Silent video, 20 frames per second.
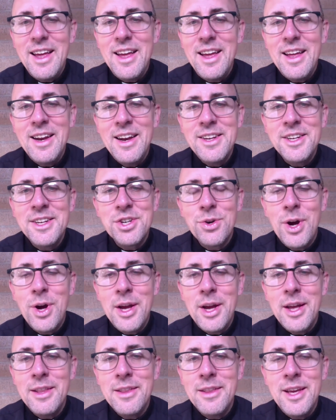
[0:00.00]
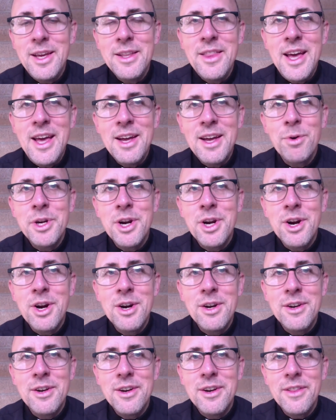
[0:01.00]
And so in that
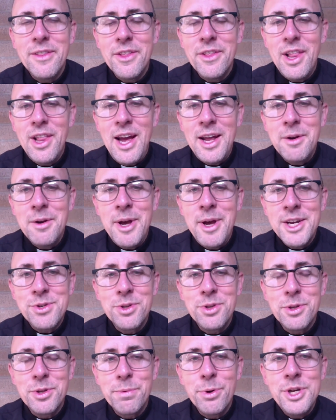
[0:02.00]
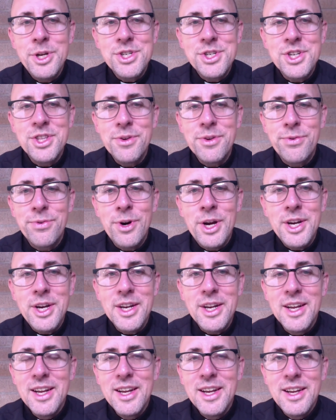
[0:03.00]
regard, the Latin Mass with the priest in the front,
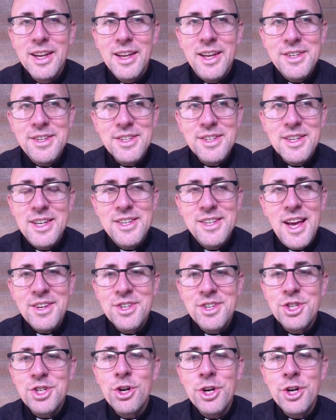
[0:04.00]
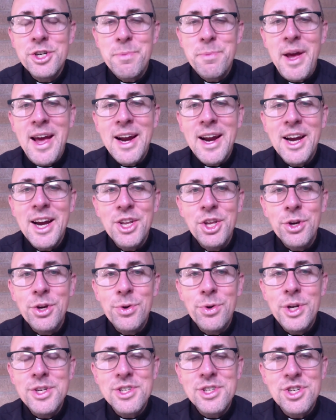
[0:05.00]
he hasn't turned his back on
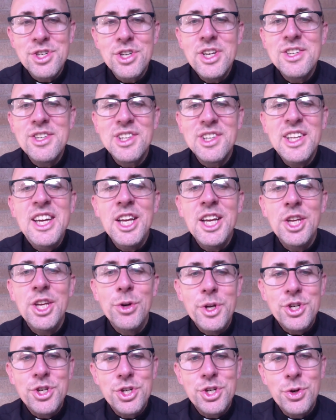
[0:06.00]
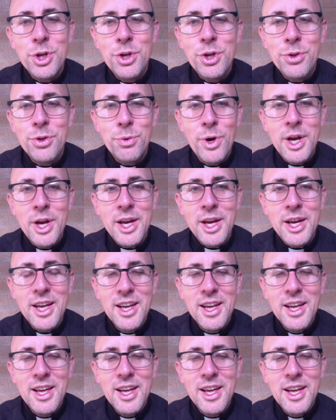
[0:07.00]
you. He's leading you. He's showing you the way.